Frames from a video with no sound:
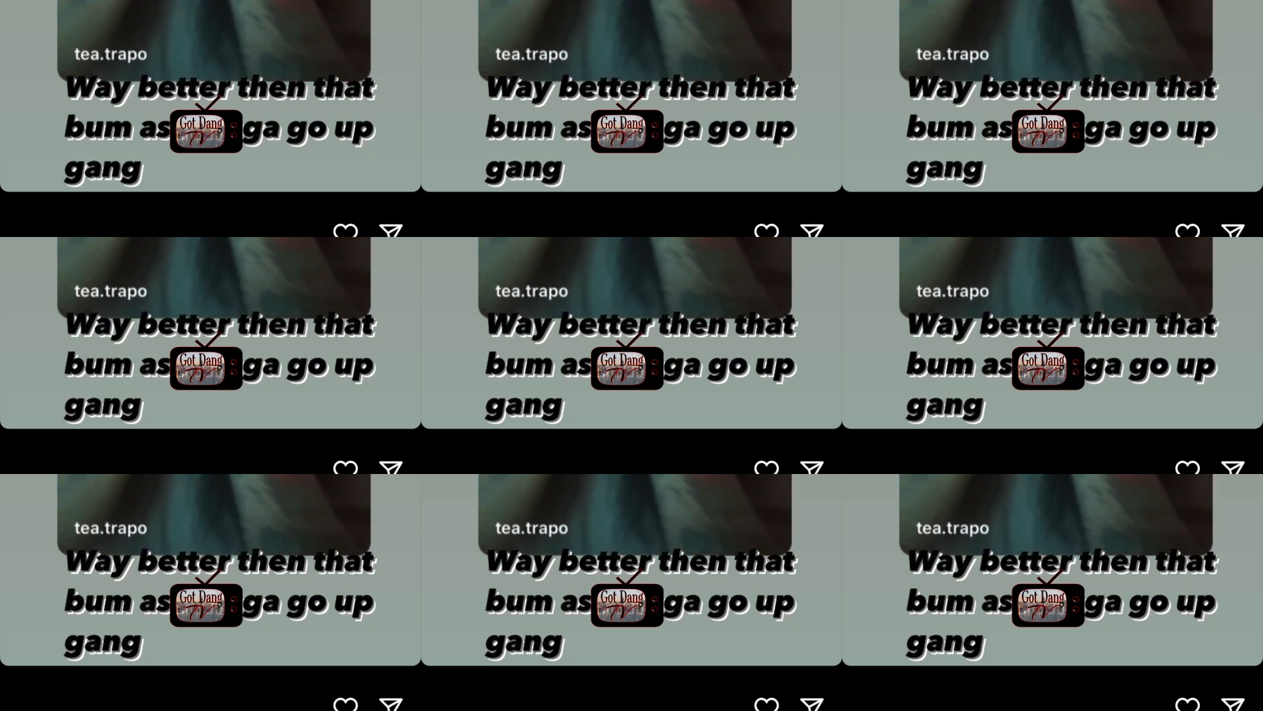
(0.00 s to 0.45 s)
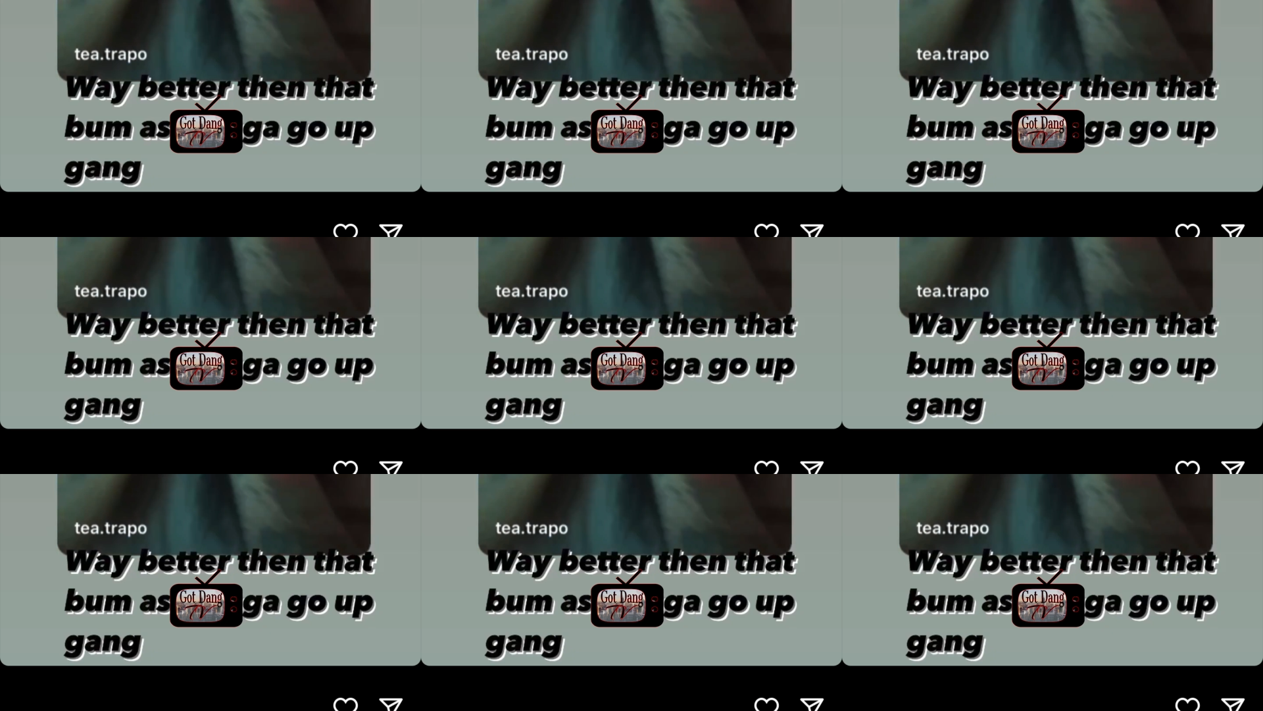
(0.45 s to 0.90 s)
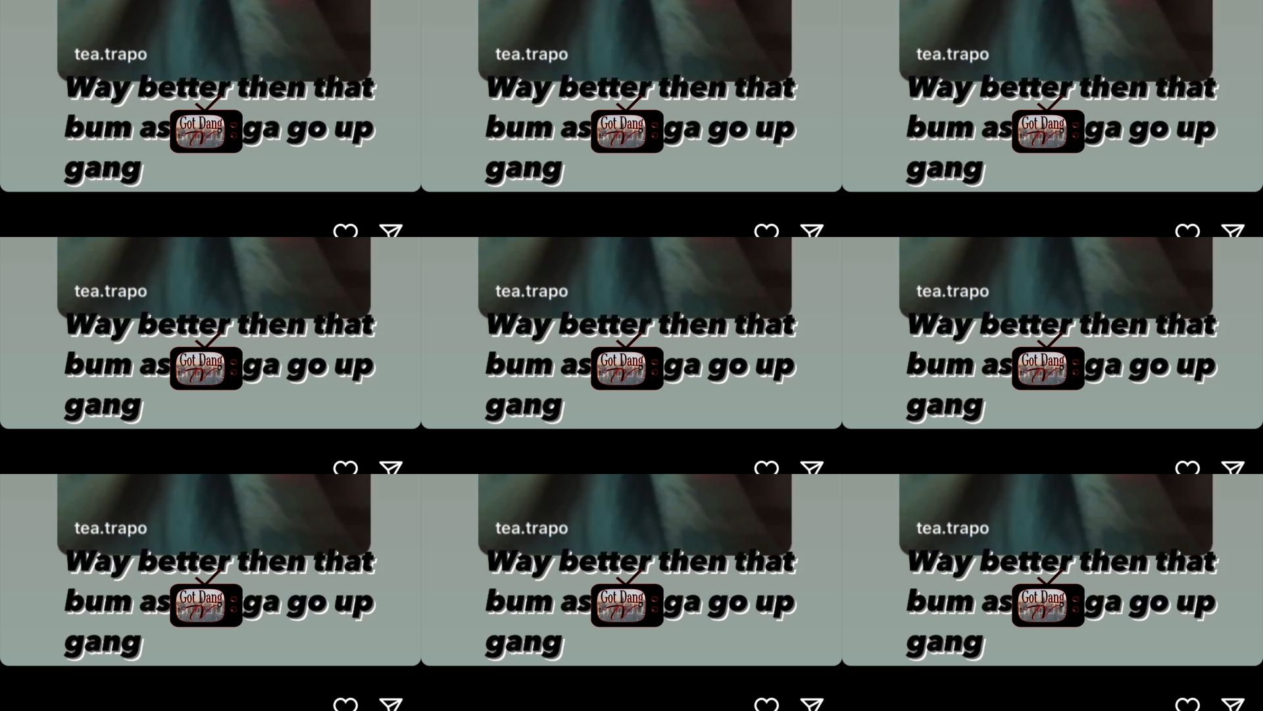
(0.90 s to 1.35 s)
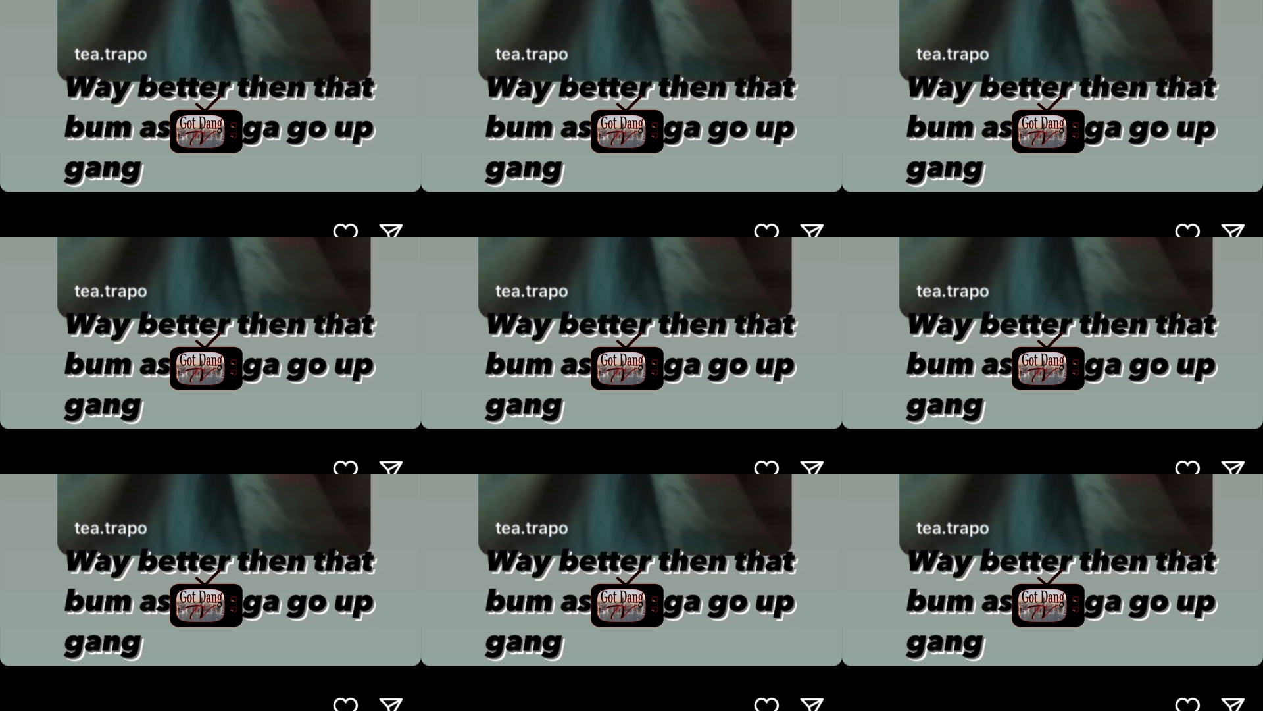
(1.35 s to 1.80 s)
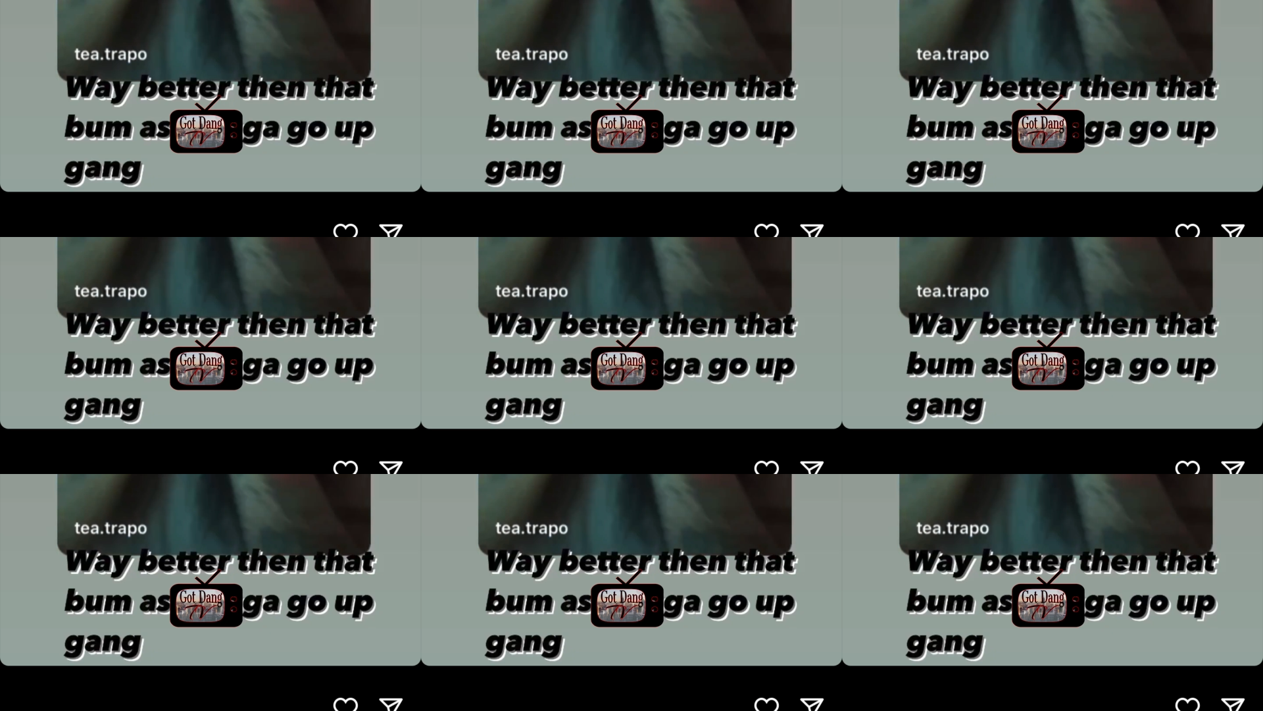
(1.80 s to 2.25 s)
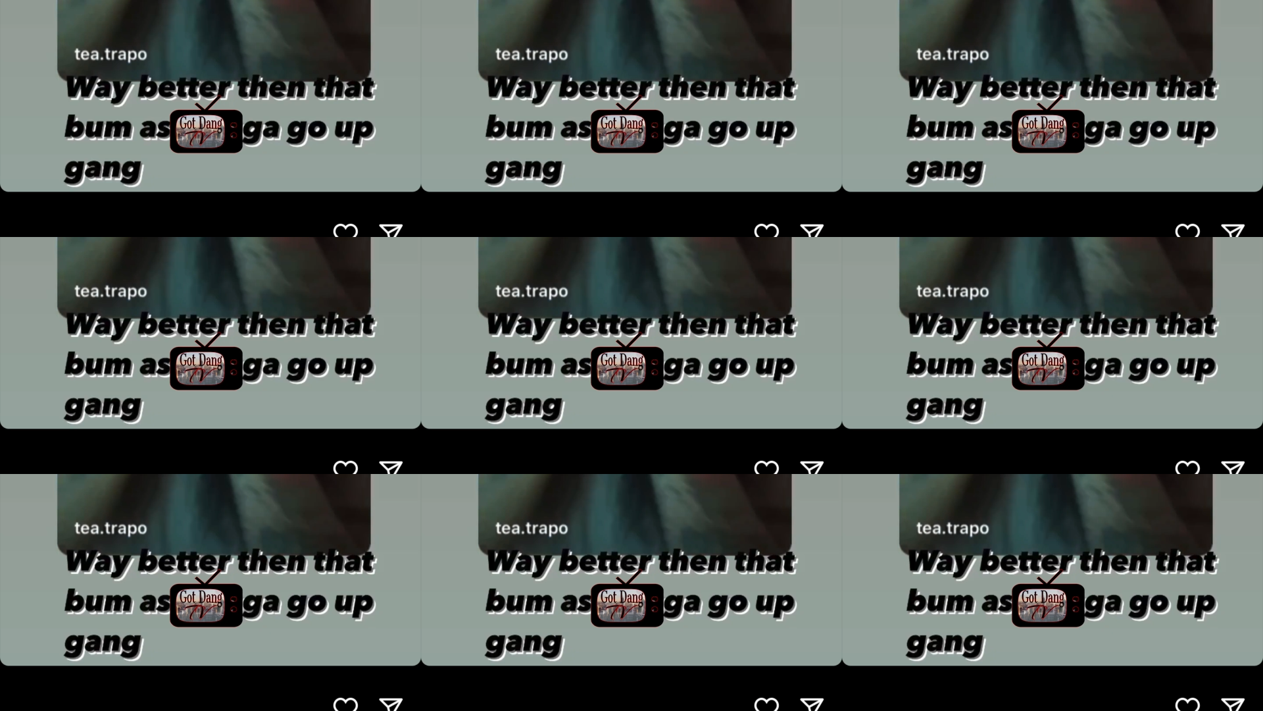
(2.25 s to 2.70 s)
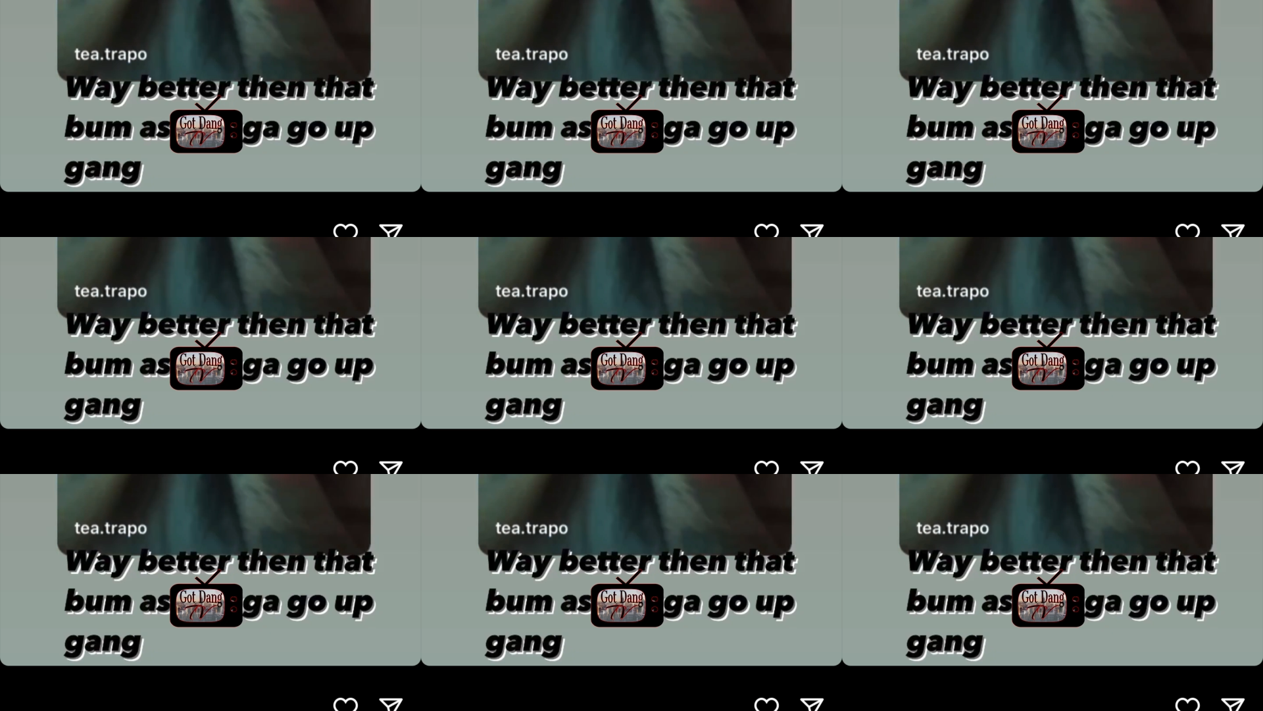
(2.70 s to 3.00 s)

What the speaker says: No face is visible, so there are no lips to read.